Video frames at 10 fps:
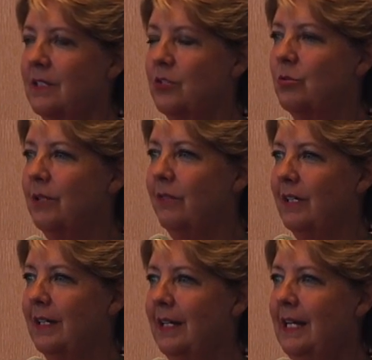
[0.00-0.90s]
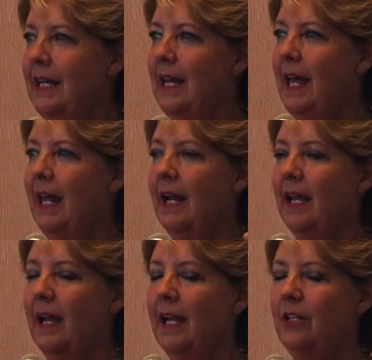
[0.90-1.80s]
driven. And
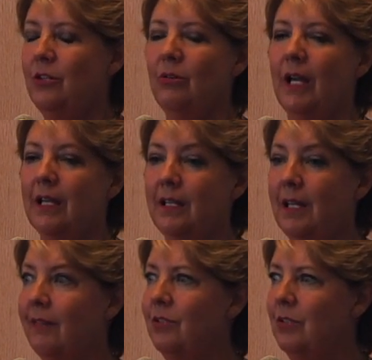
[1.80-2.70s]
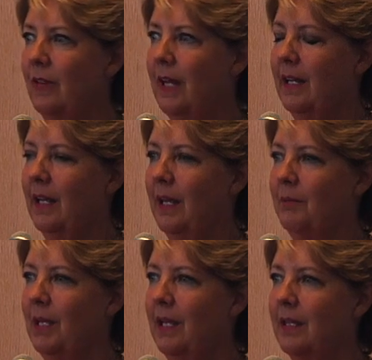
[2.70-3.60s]
I, I knew I could never do that
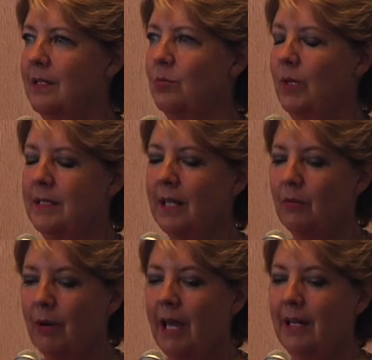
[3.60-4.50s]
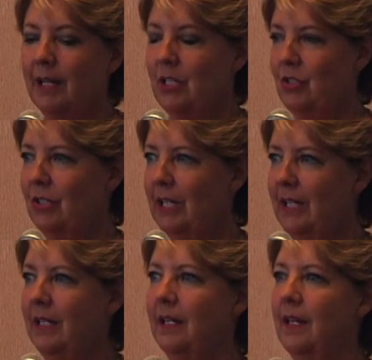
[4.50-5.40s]
again, because once I'd write it and turn it
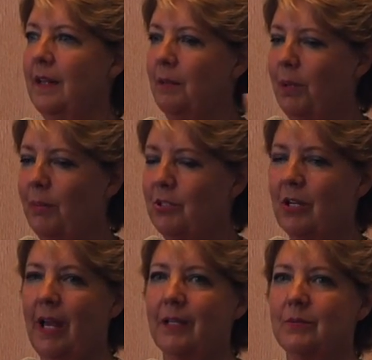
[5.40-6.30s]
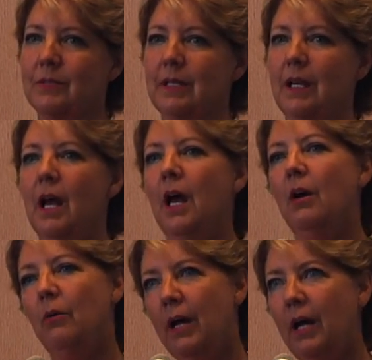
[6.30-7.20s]
in, then the publishing house would say,
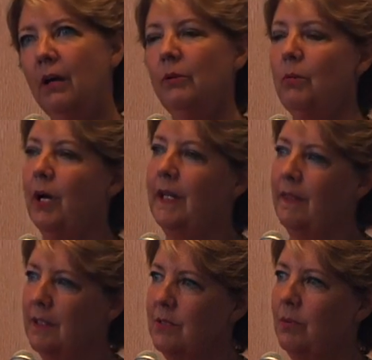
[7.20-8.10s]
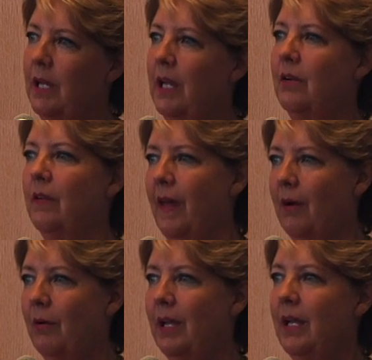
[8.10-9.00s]
well, we want it this way or
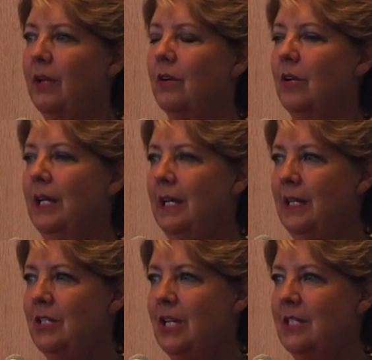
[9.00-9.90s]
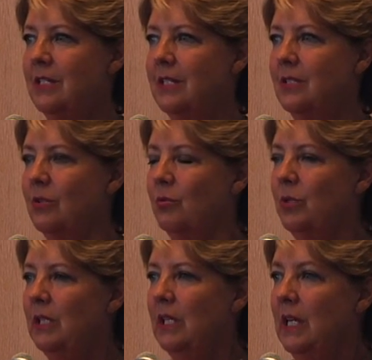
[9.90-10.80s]
that way, or change this. So it
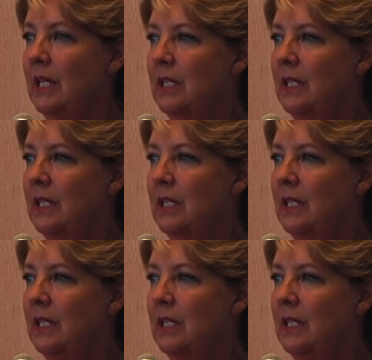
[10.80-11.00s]
really